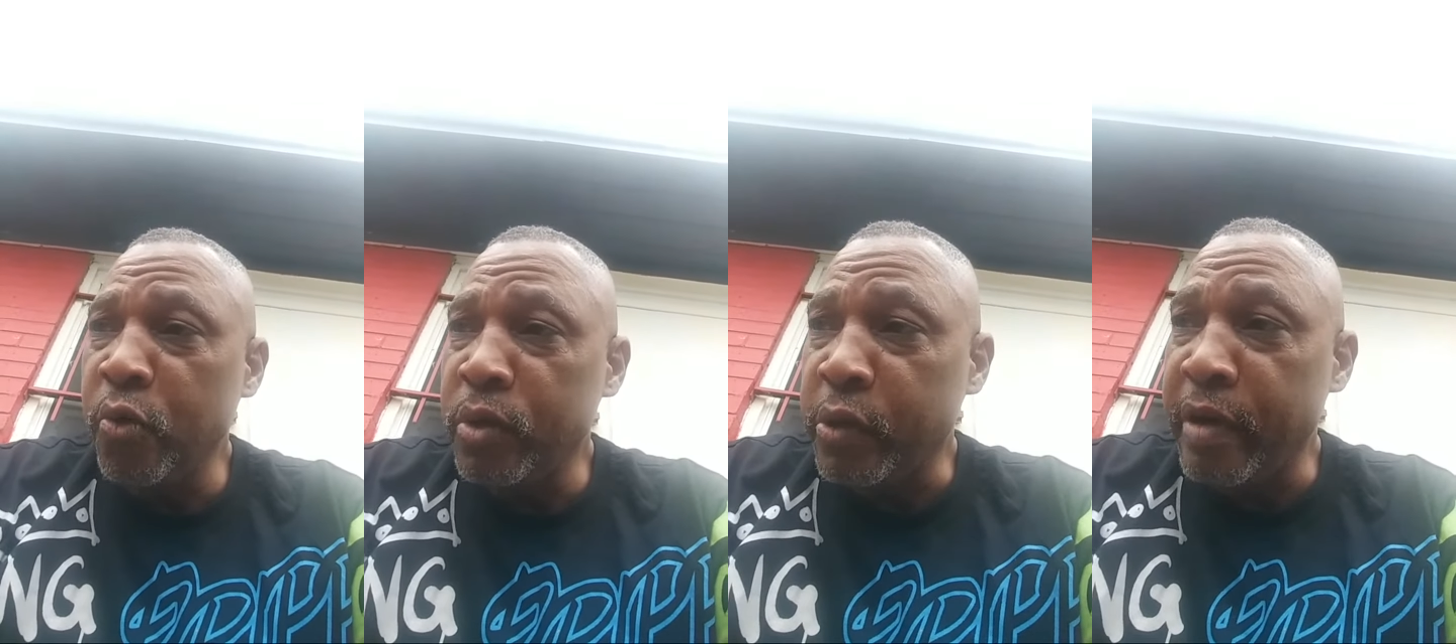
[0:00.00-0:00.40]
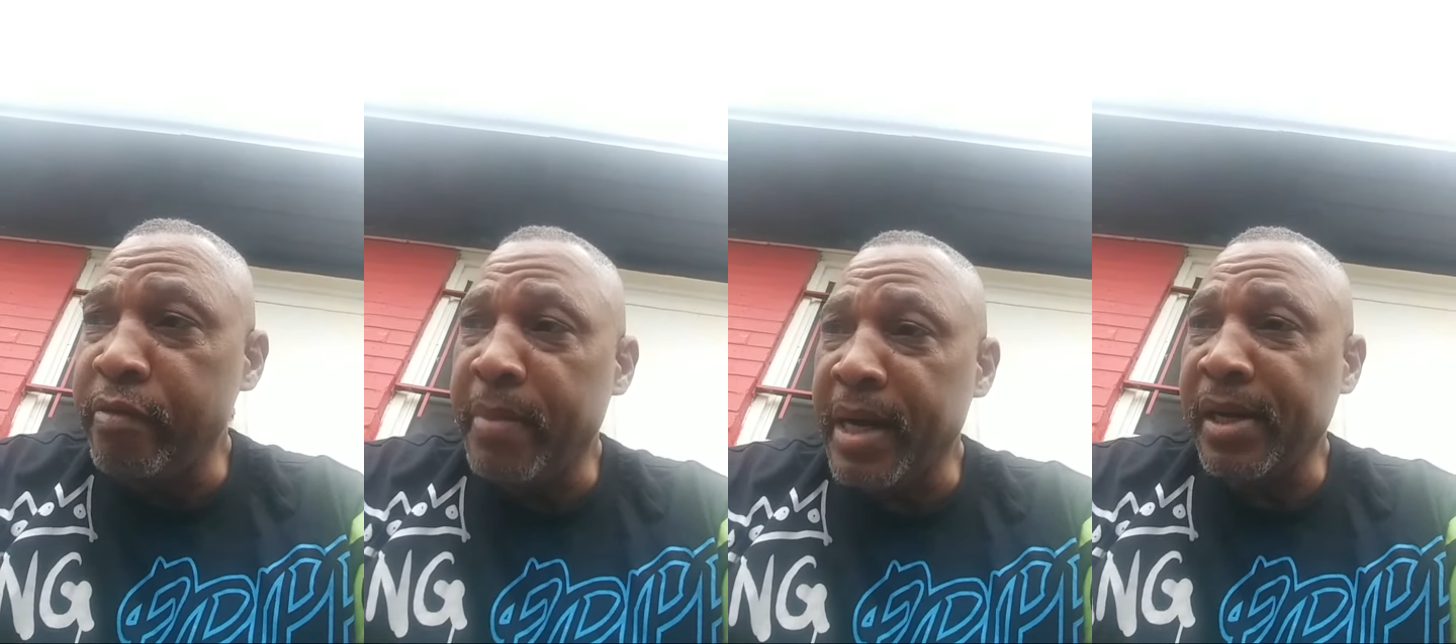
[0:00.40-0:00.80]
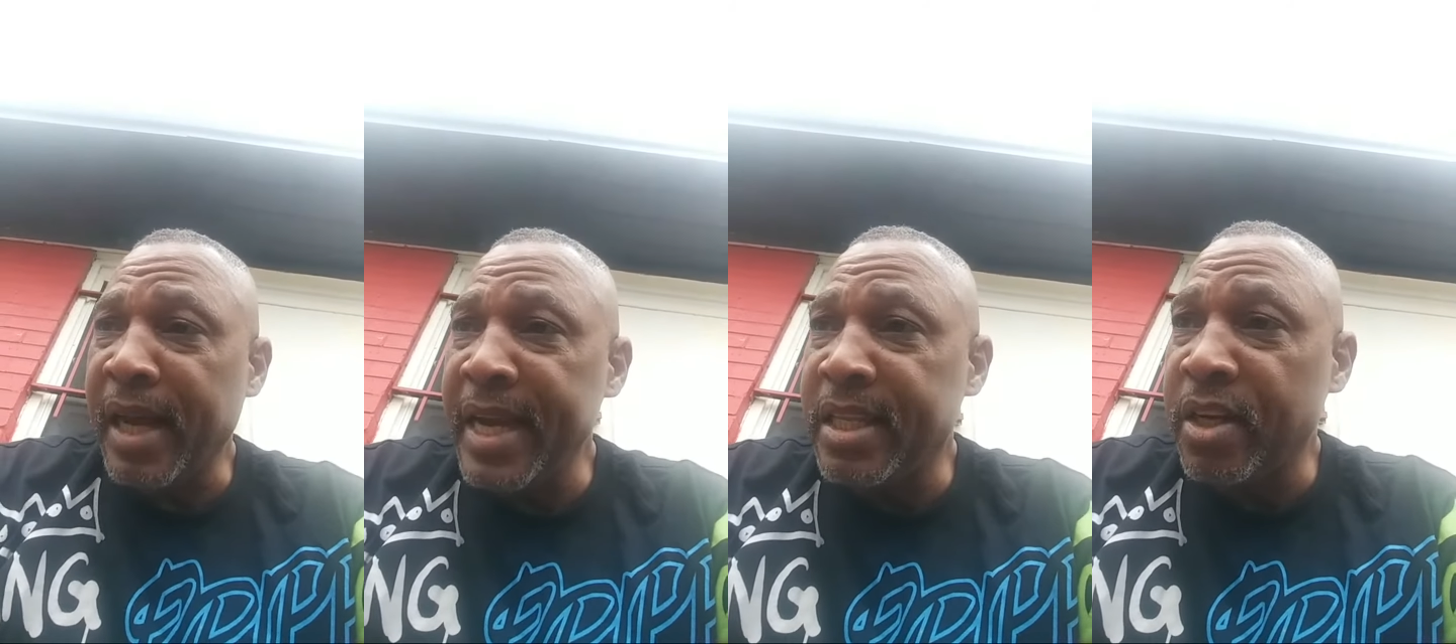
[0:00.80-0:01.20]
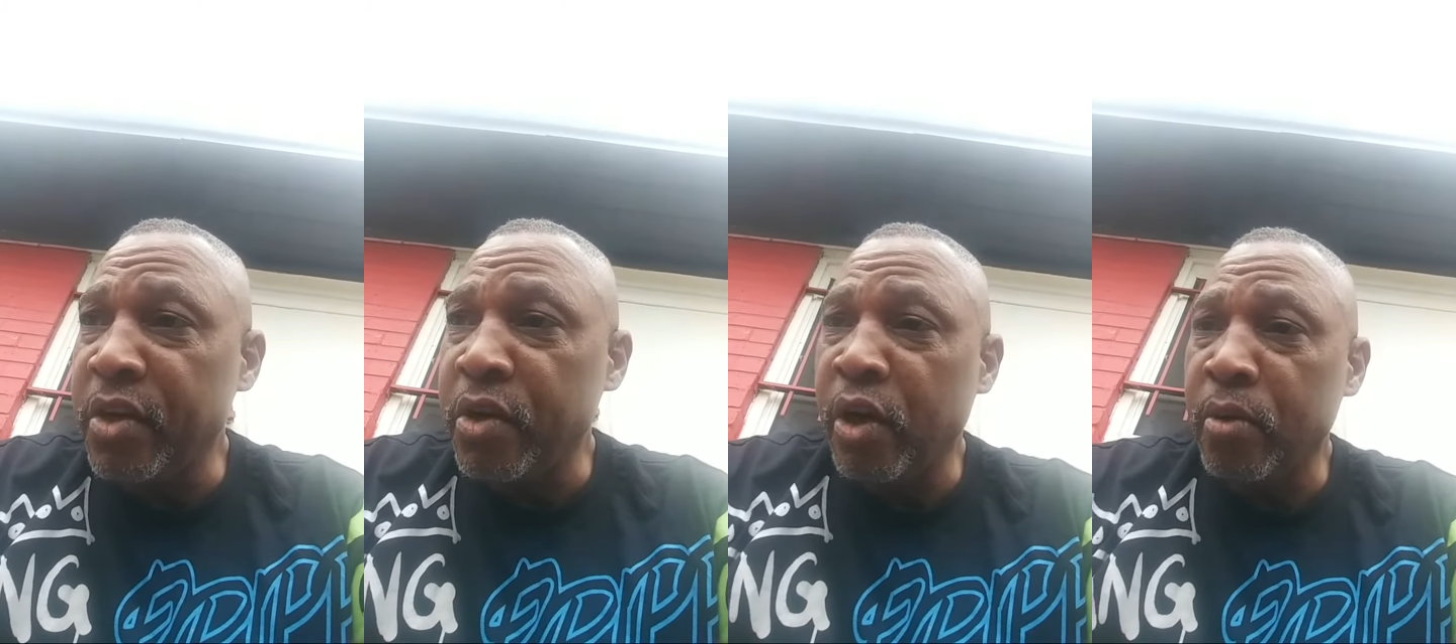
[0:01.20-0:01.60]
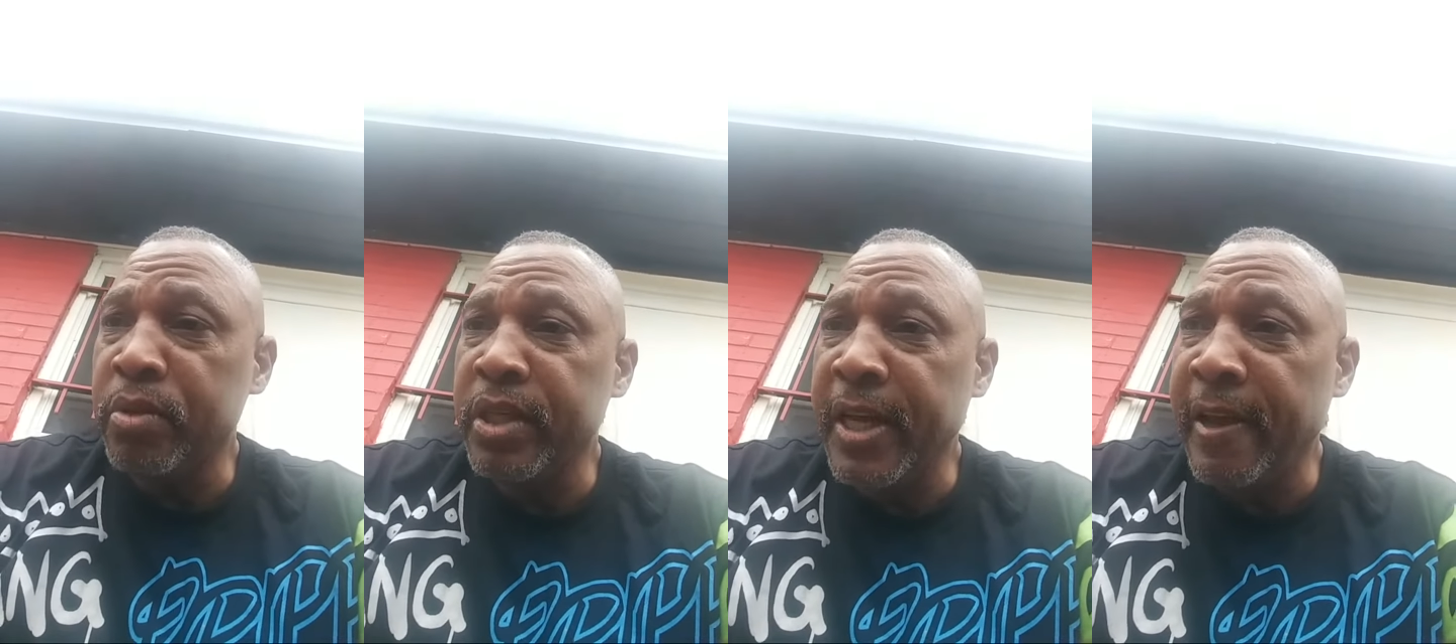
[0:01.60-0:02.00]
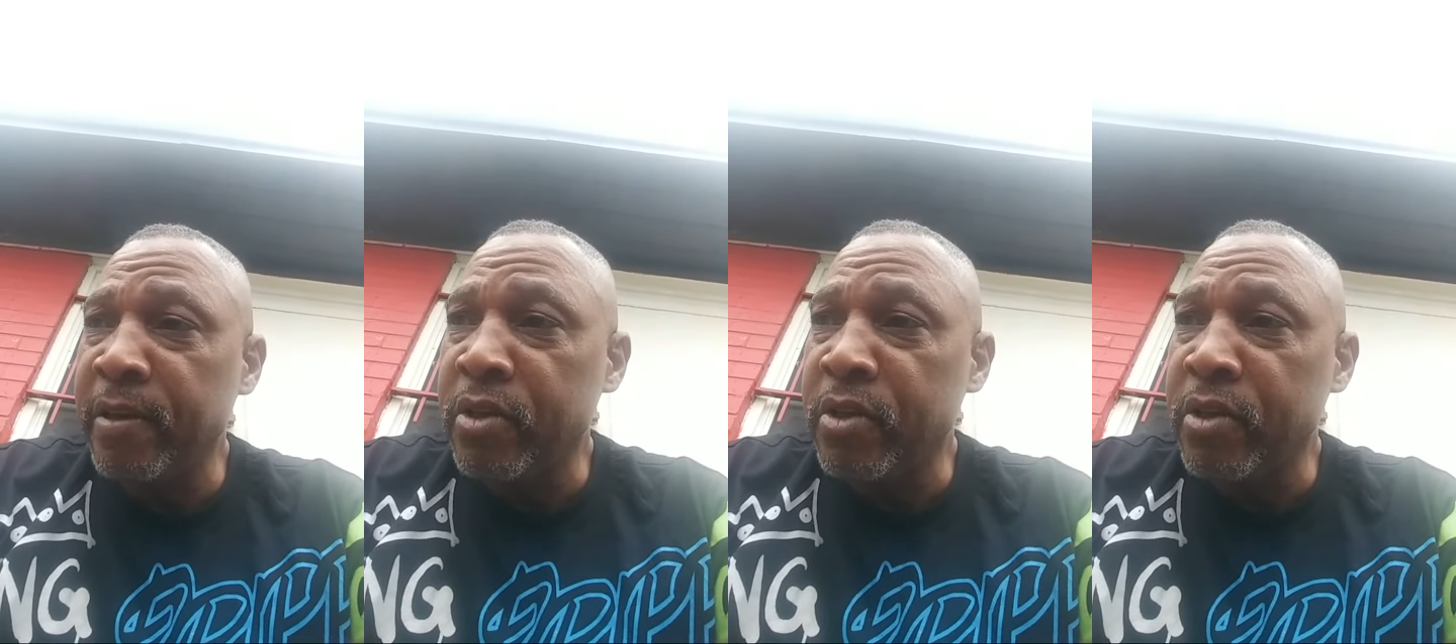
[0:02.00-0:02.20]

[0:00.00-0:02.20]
So everybody liked it, you know what I'm saying.